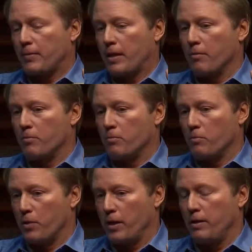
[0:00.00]
Uh,
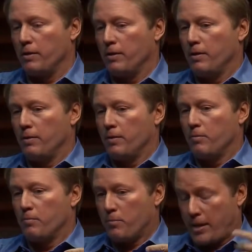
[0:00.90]
we
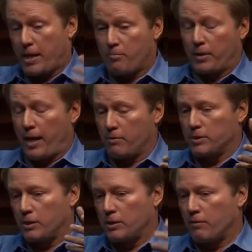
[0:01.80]
made that big
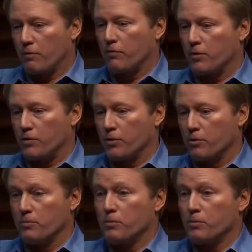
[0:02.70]
acquisition I referred to,